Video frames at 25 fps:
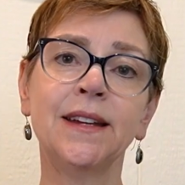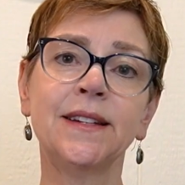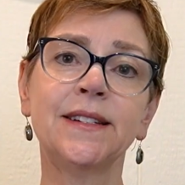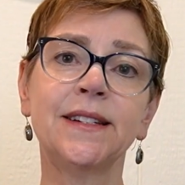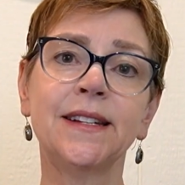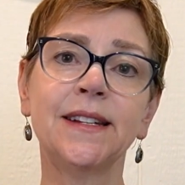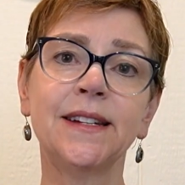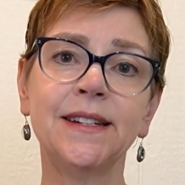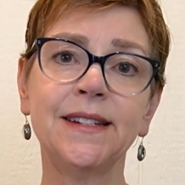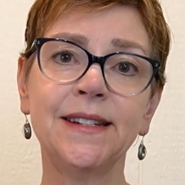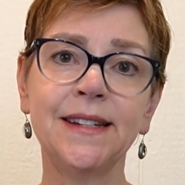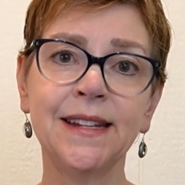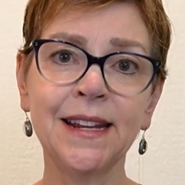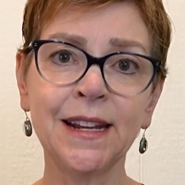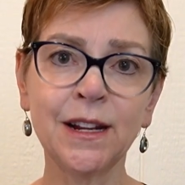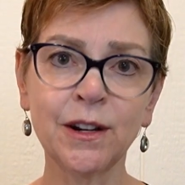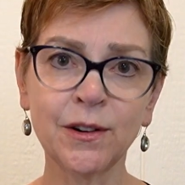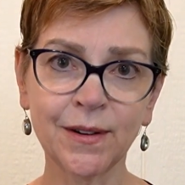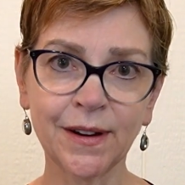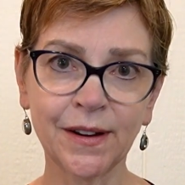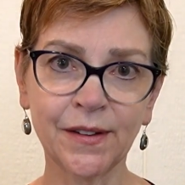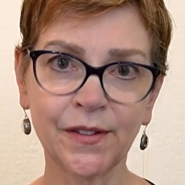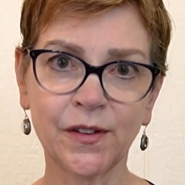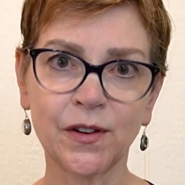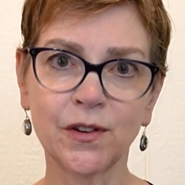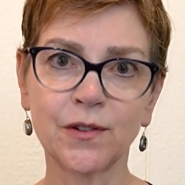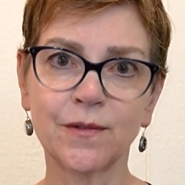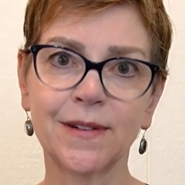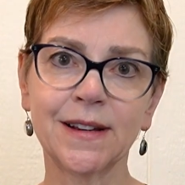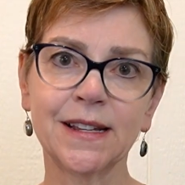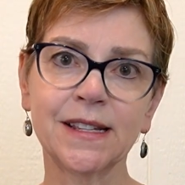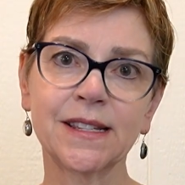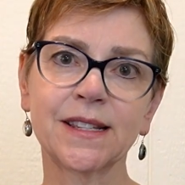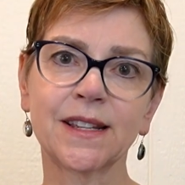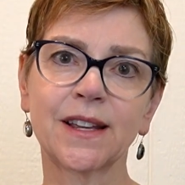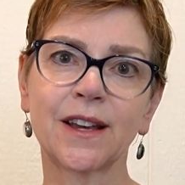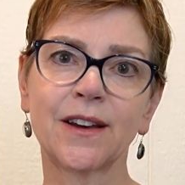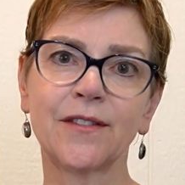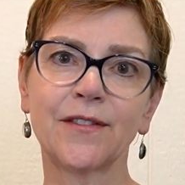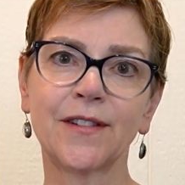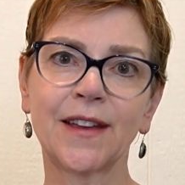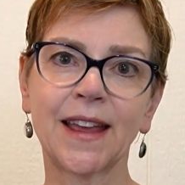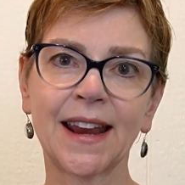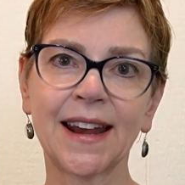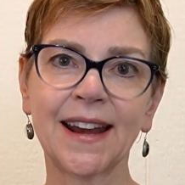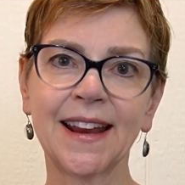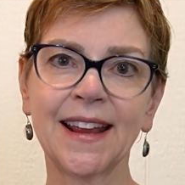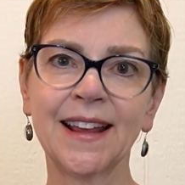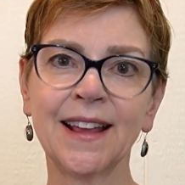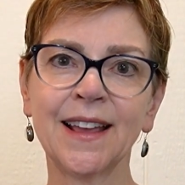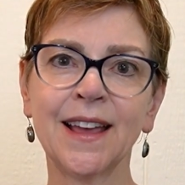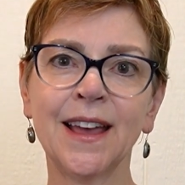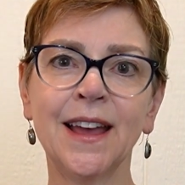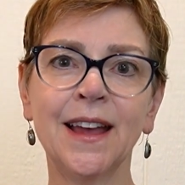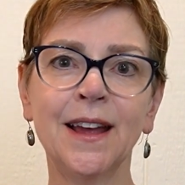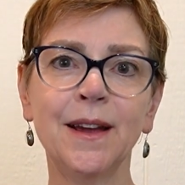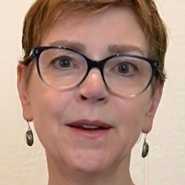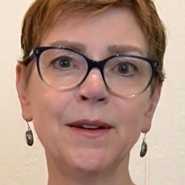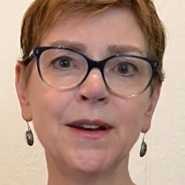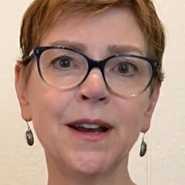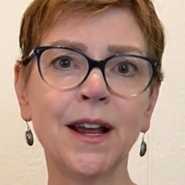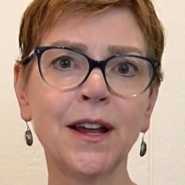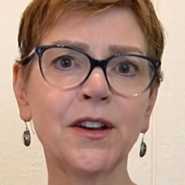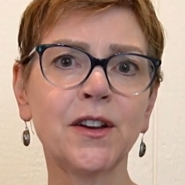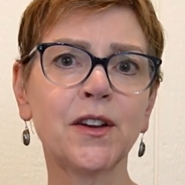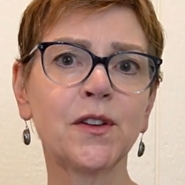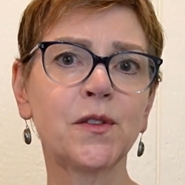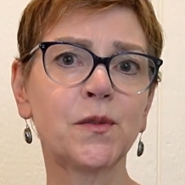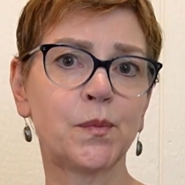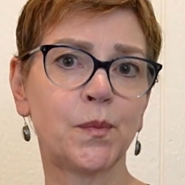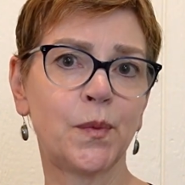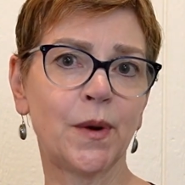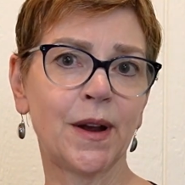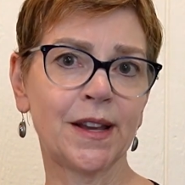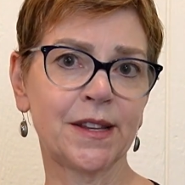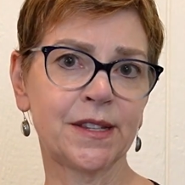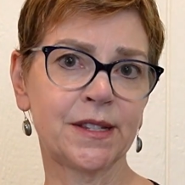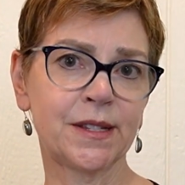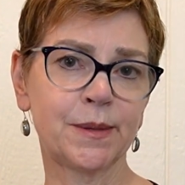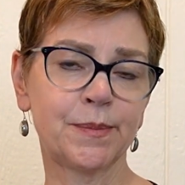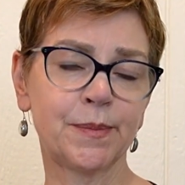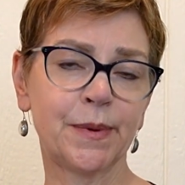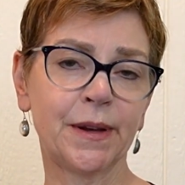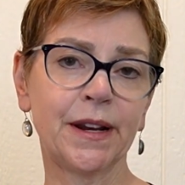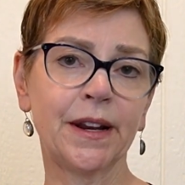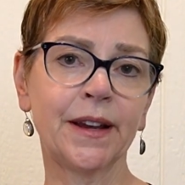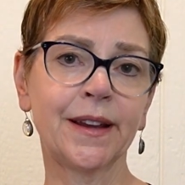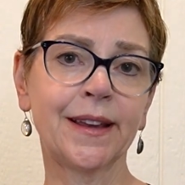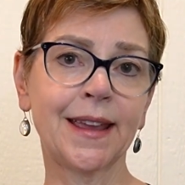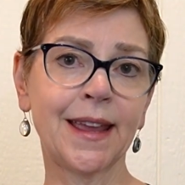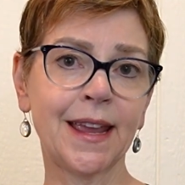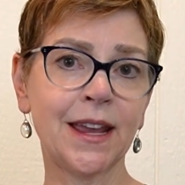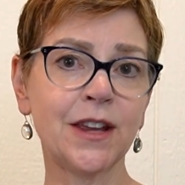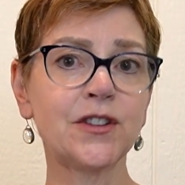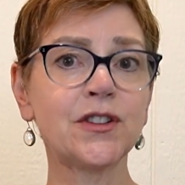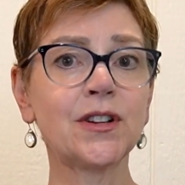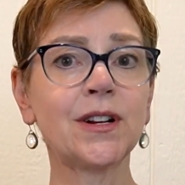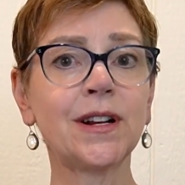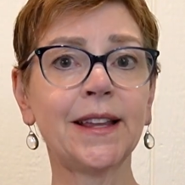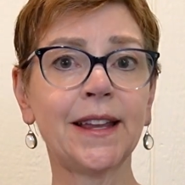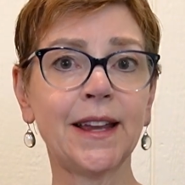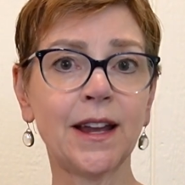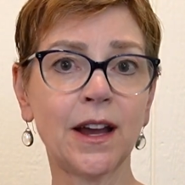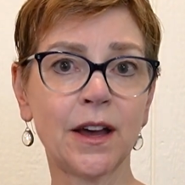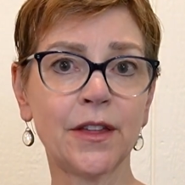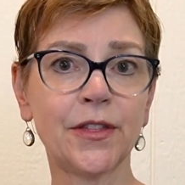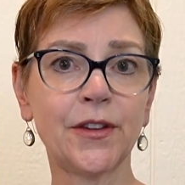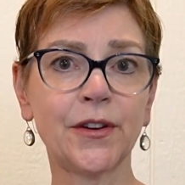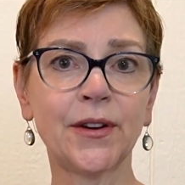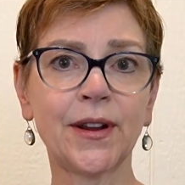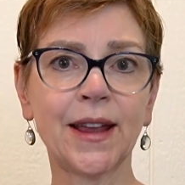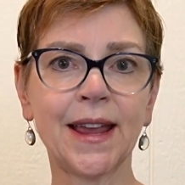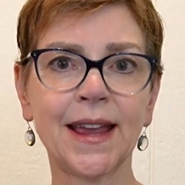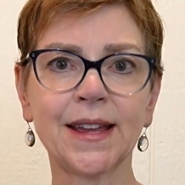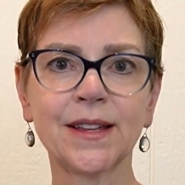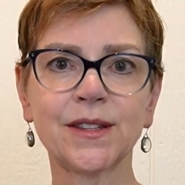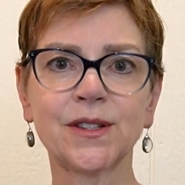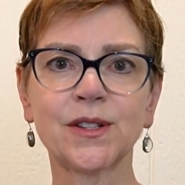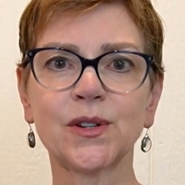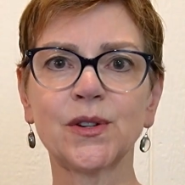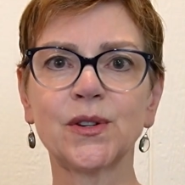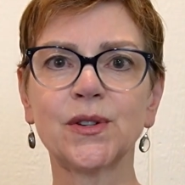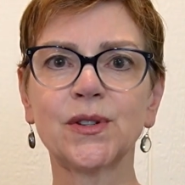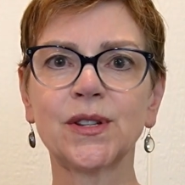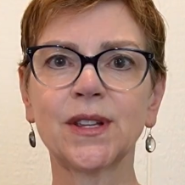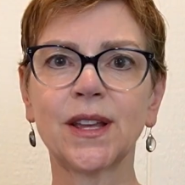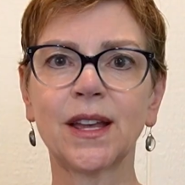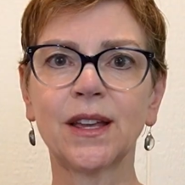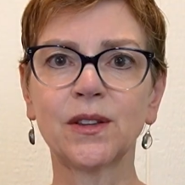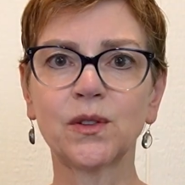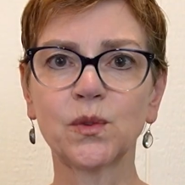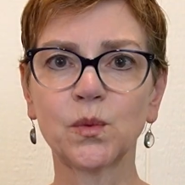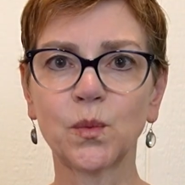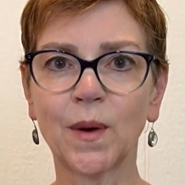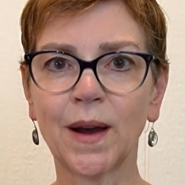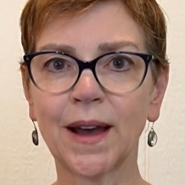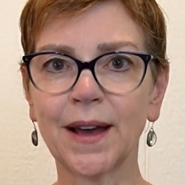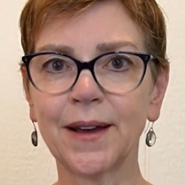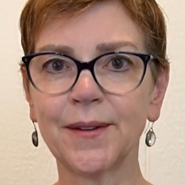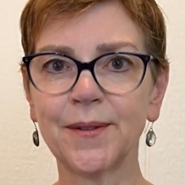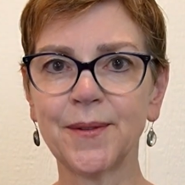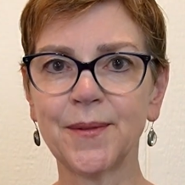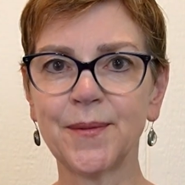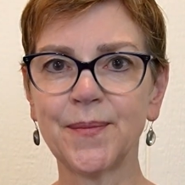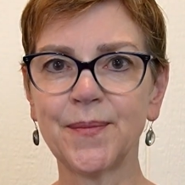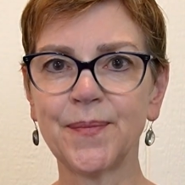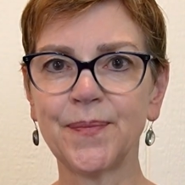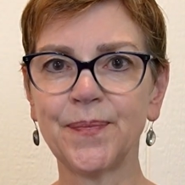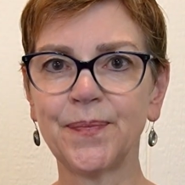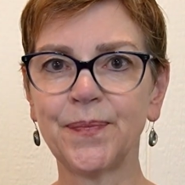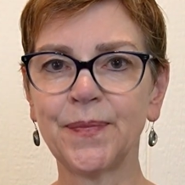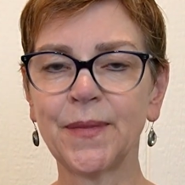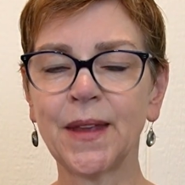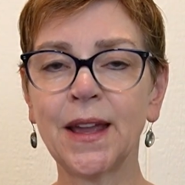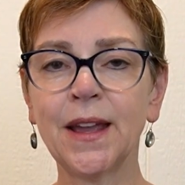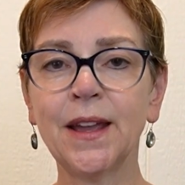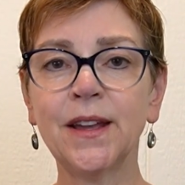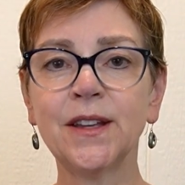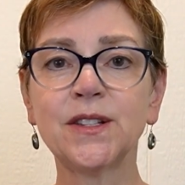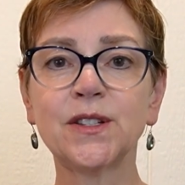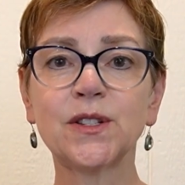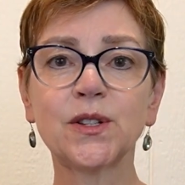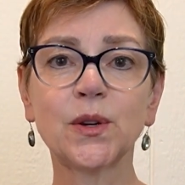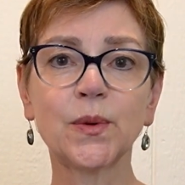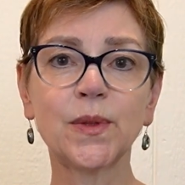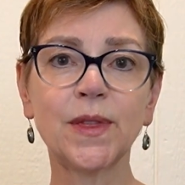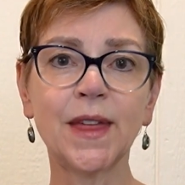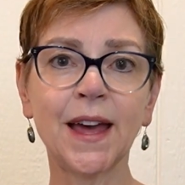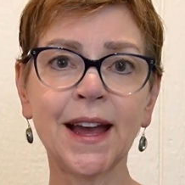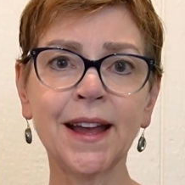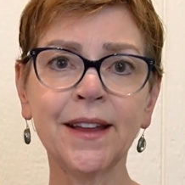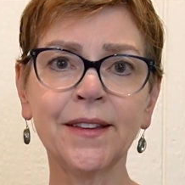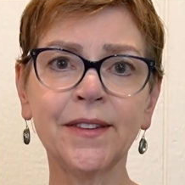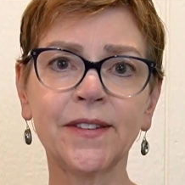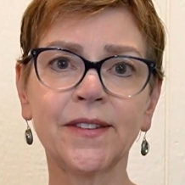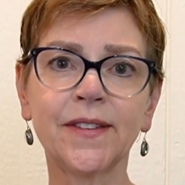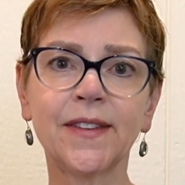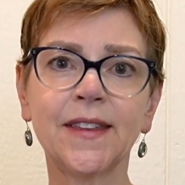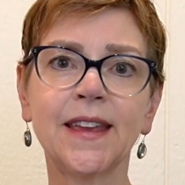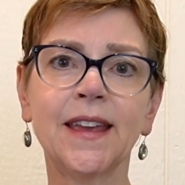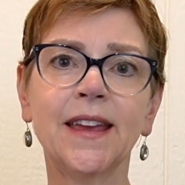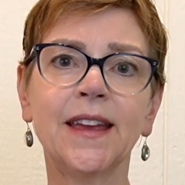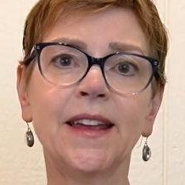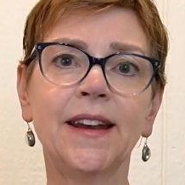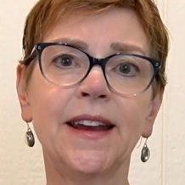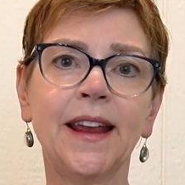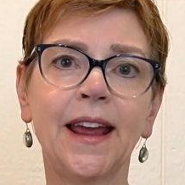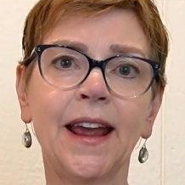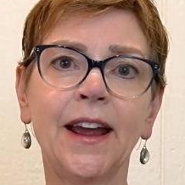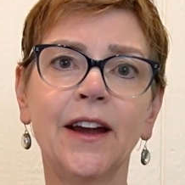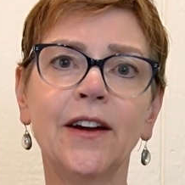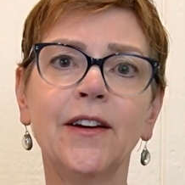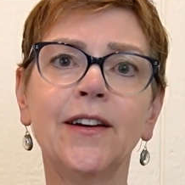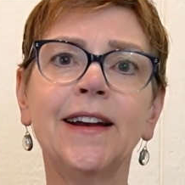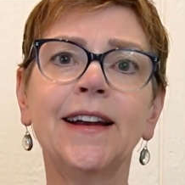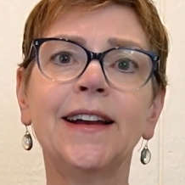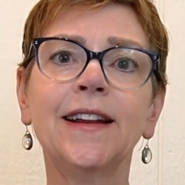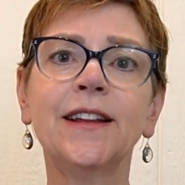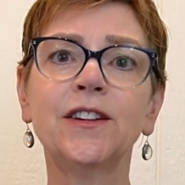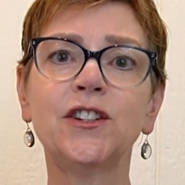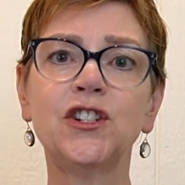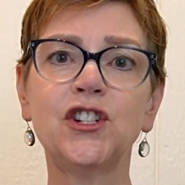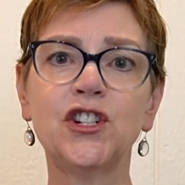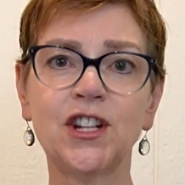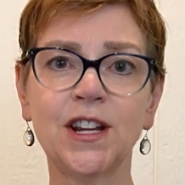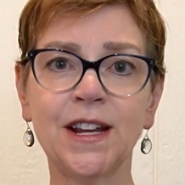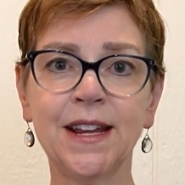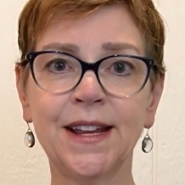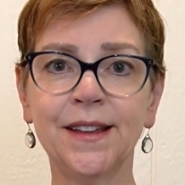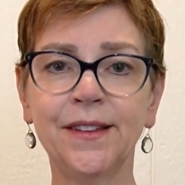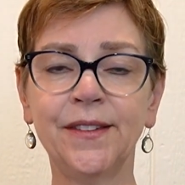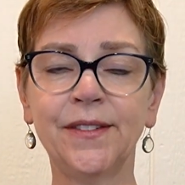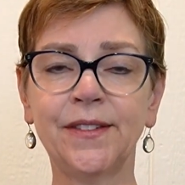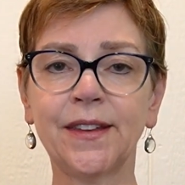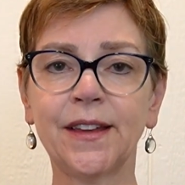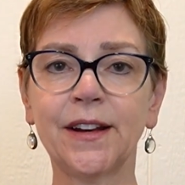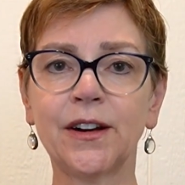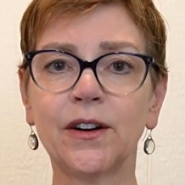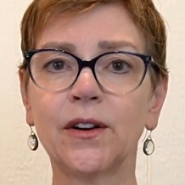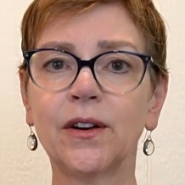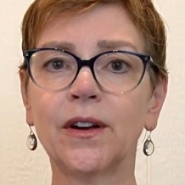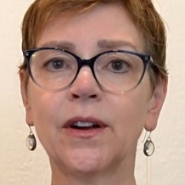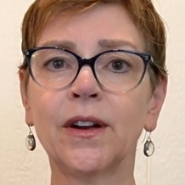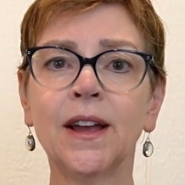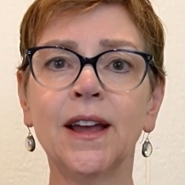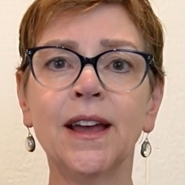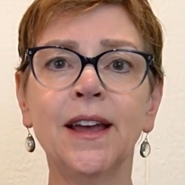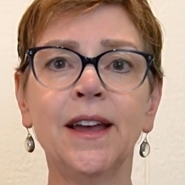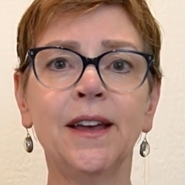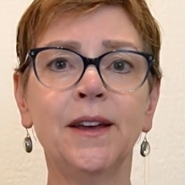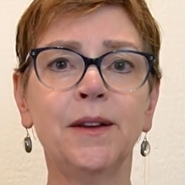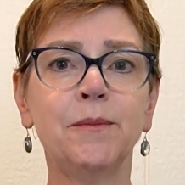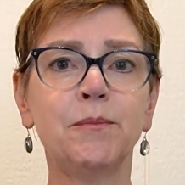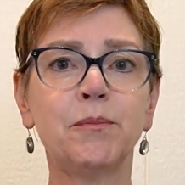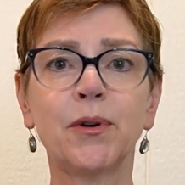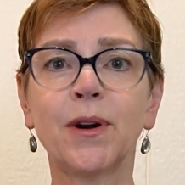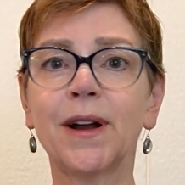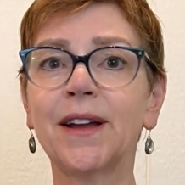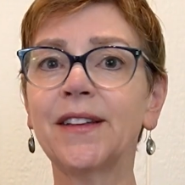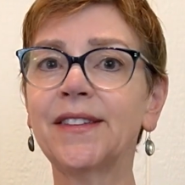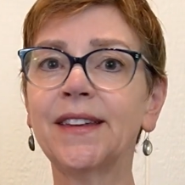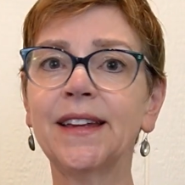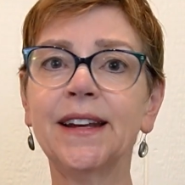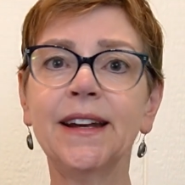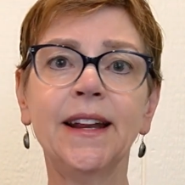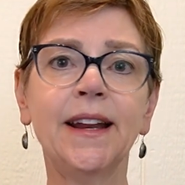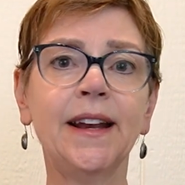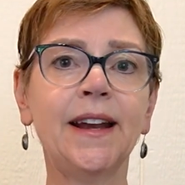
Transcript: to decrease your risk of getting not just breast, but occasionally other cancers as well. So that's the inherited genes that are present